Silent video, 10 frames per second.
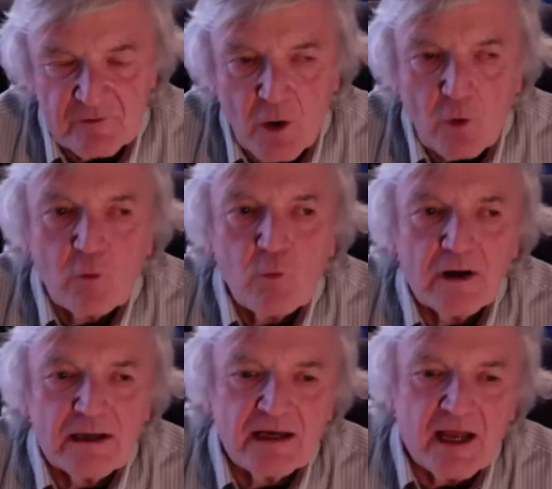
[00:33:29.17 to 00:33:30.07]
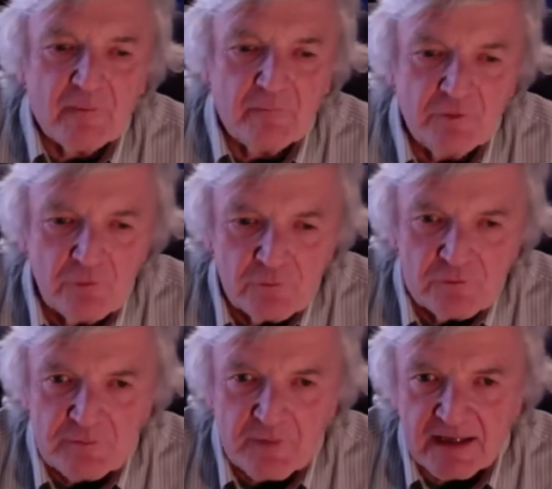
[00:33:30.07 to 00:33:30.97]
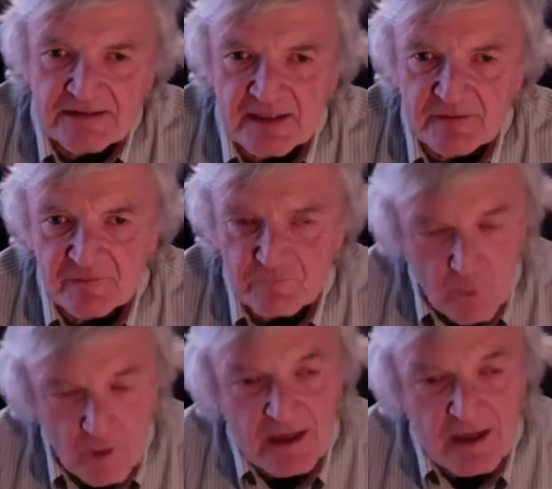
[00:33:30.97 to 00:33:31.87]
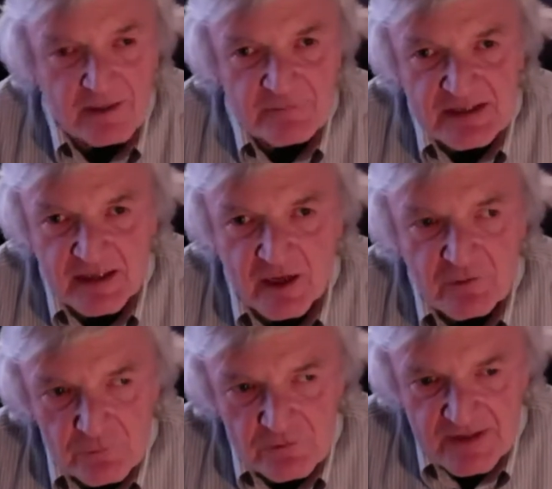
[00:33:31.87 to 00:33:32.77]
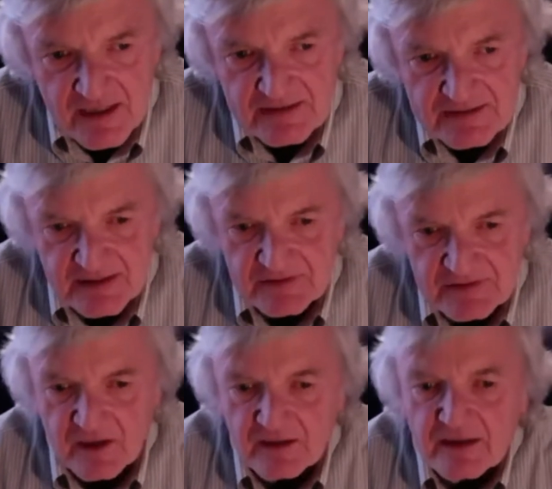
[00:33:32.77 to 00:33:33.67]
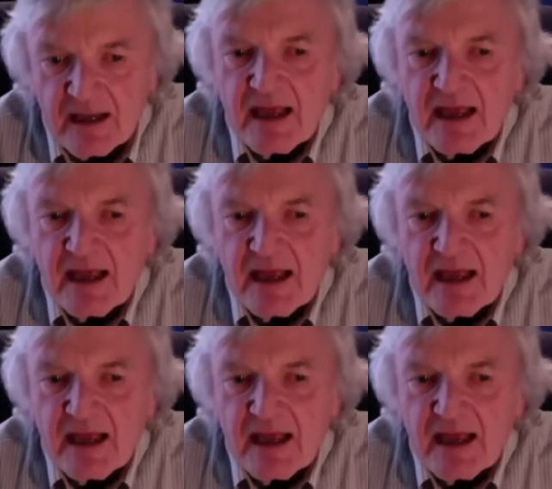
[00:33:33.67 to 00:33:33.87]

Or what can I use my incentive? What items can I use that incentive on?